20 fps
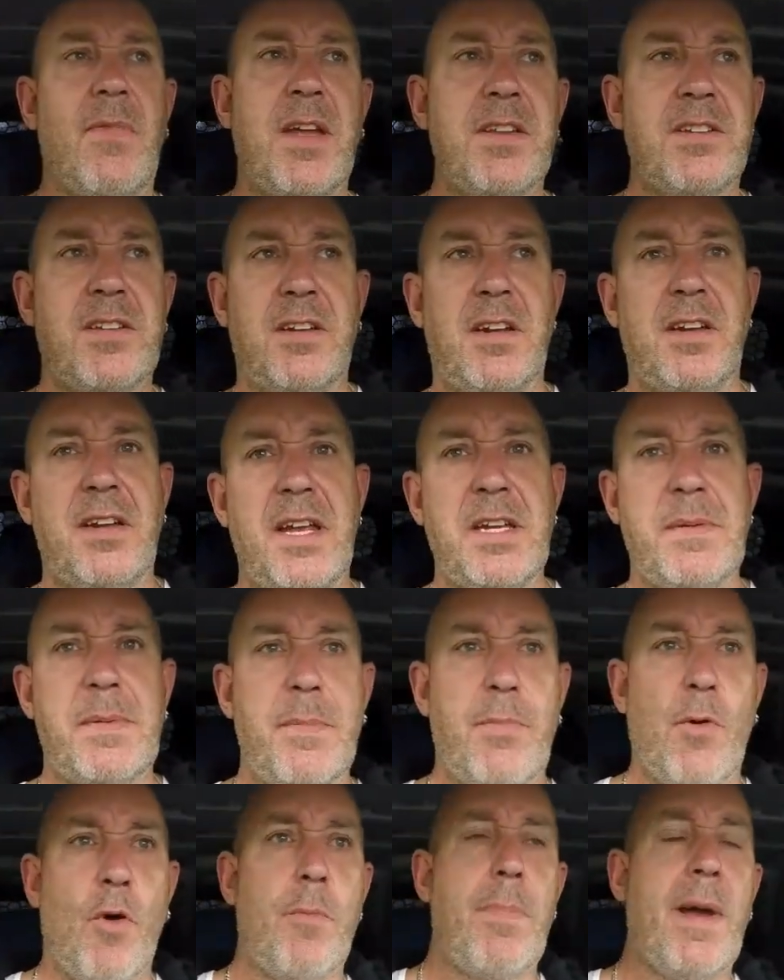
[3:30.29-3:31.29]
that's going to need to be
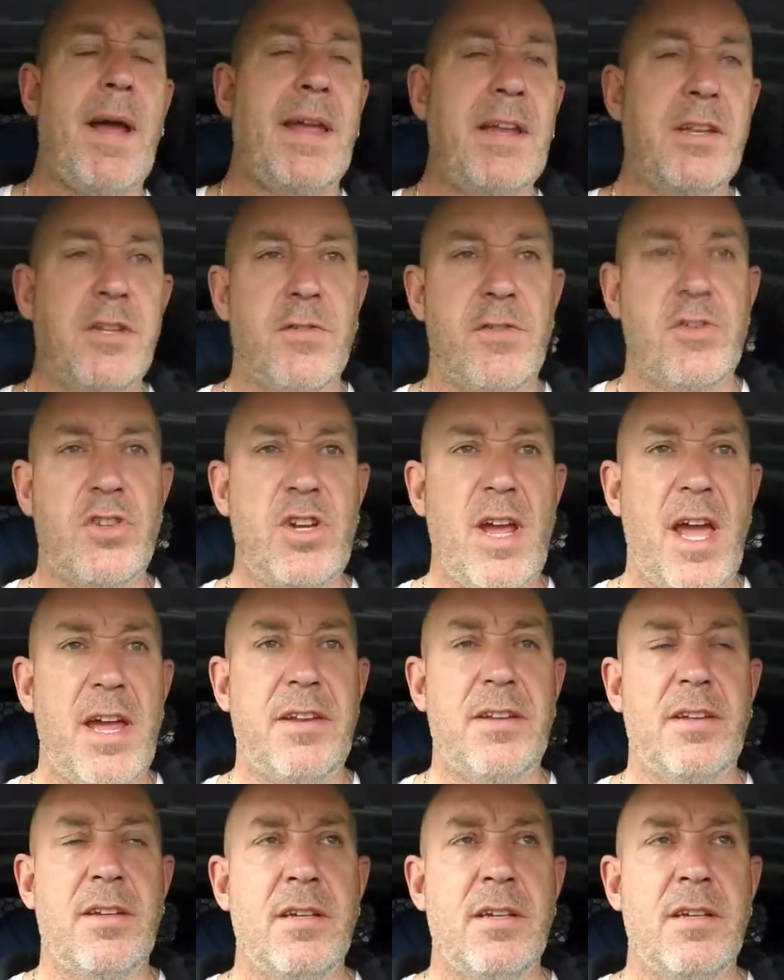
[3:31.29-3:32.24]
brought back into the shed